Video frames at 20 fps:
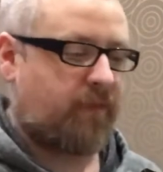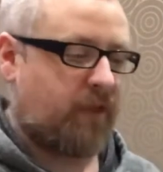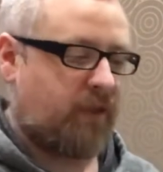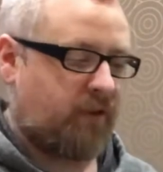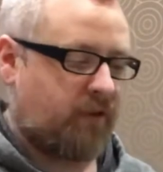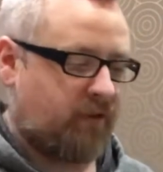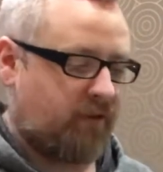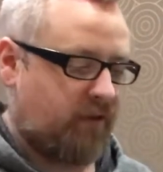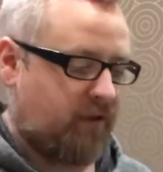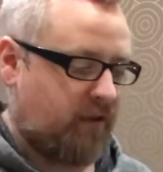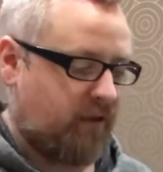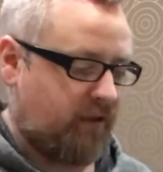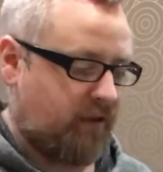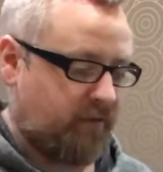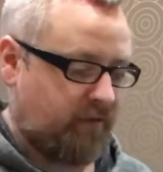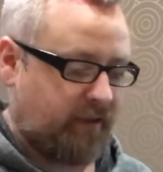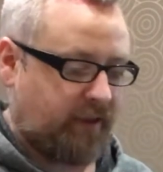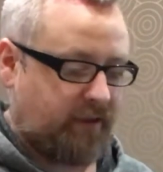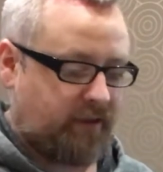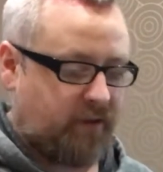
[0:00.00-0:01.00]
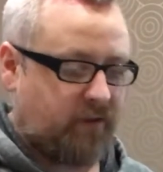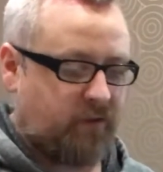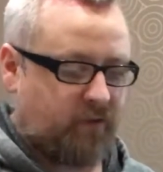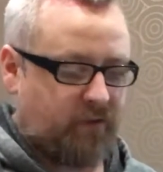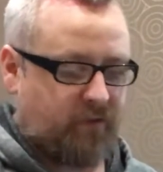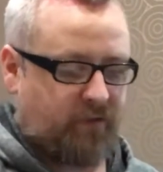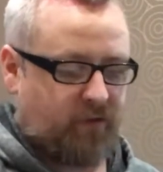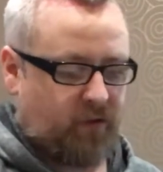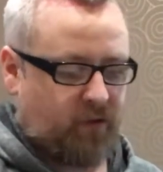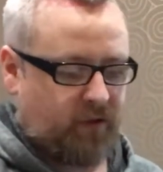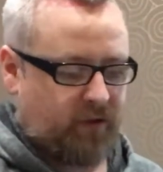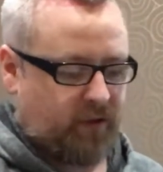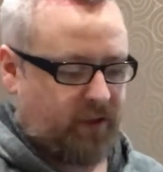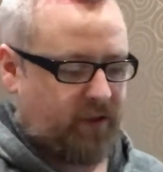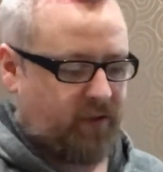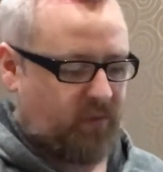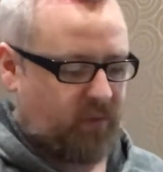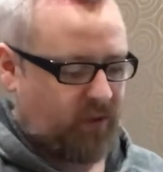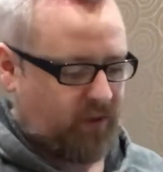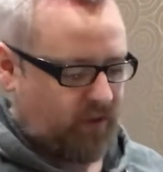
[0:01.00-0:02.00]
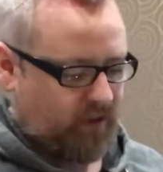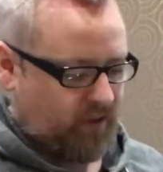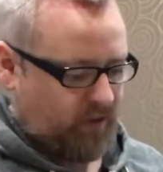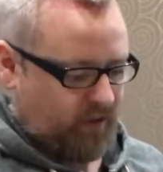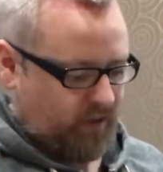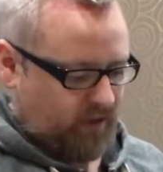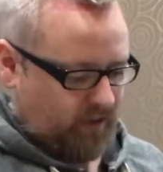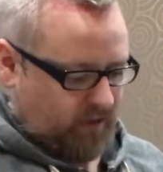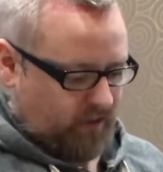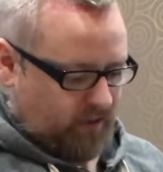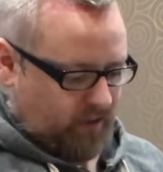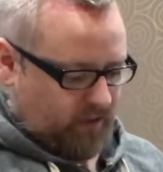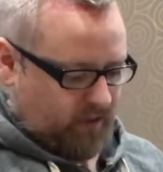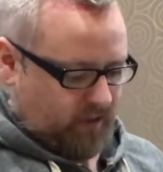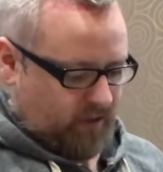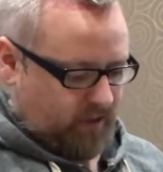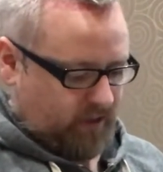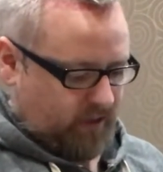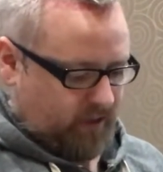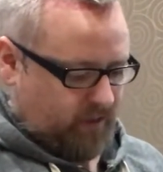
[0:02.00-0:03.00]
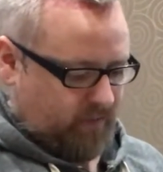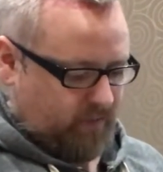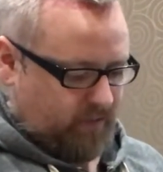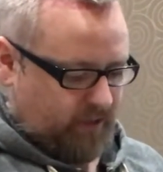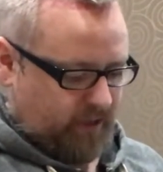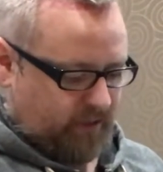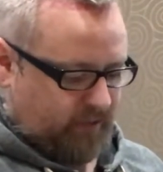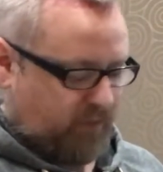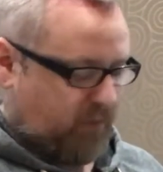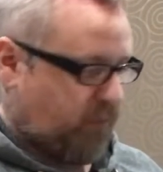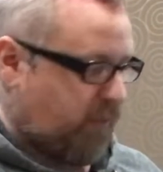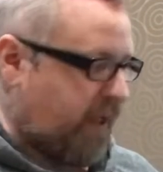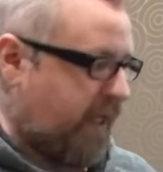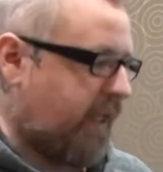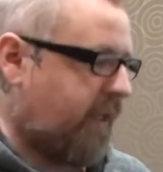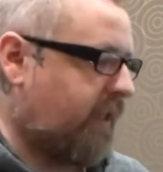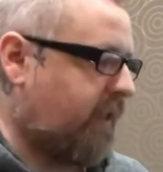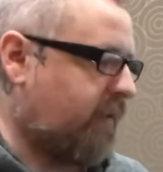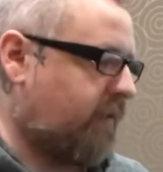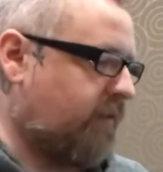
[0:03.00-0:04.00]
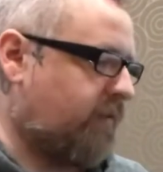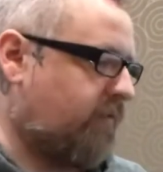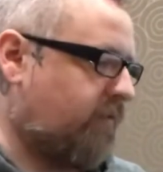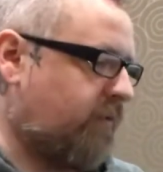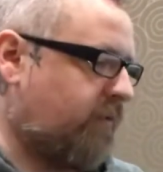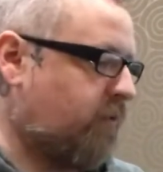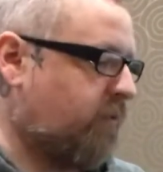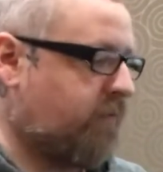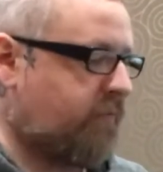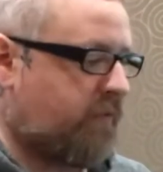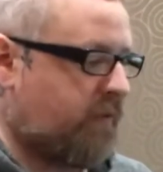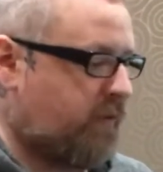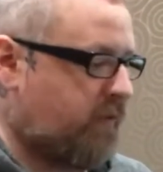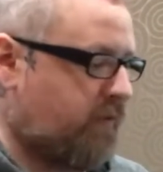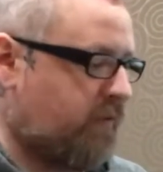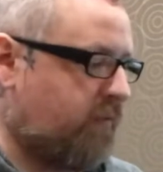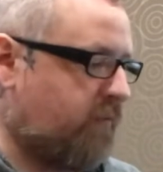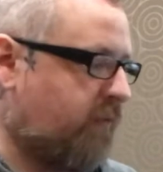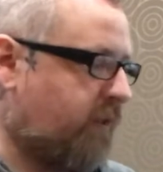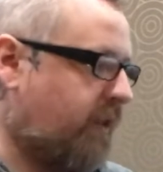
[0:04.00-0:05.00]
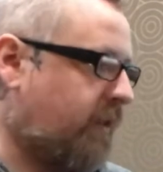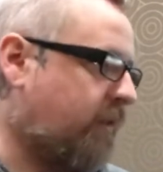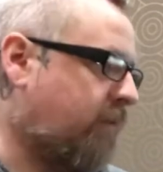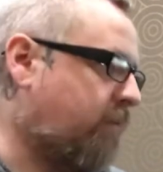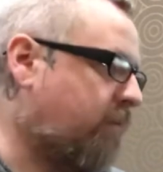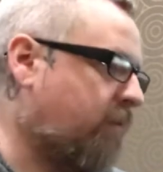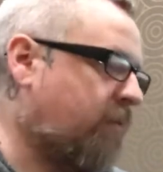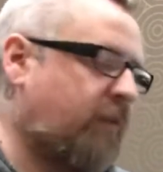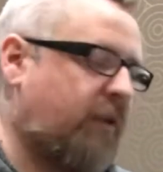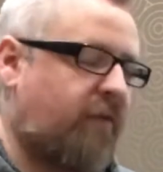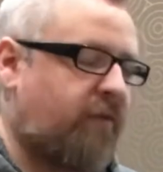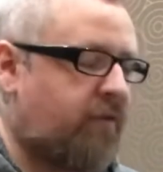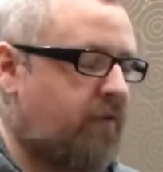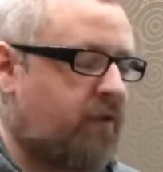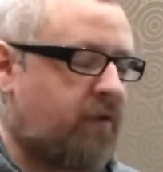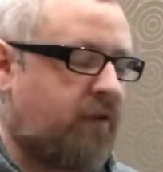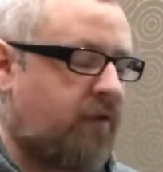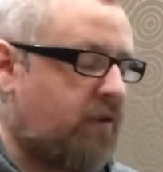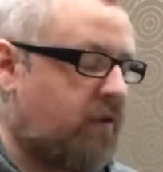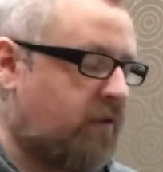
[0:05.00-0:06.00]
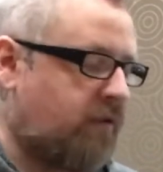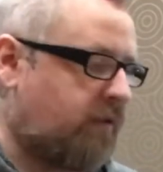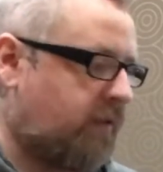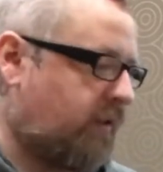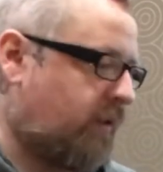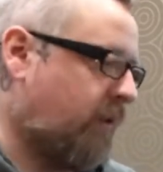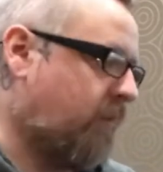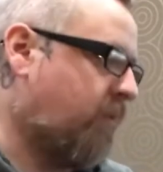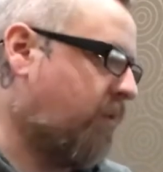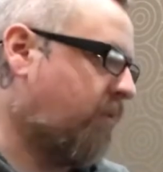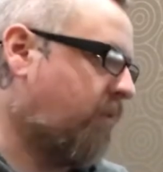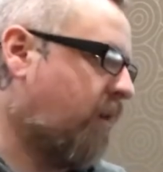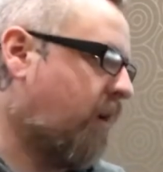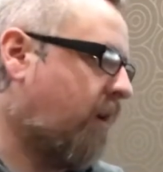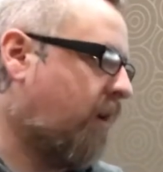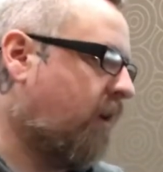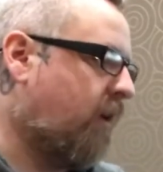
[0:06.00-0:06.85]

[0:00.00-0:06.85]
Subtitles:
like these are the fork type at the back, that for some reason with my fucking luck that they'd be wrong.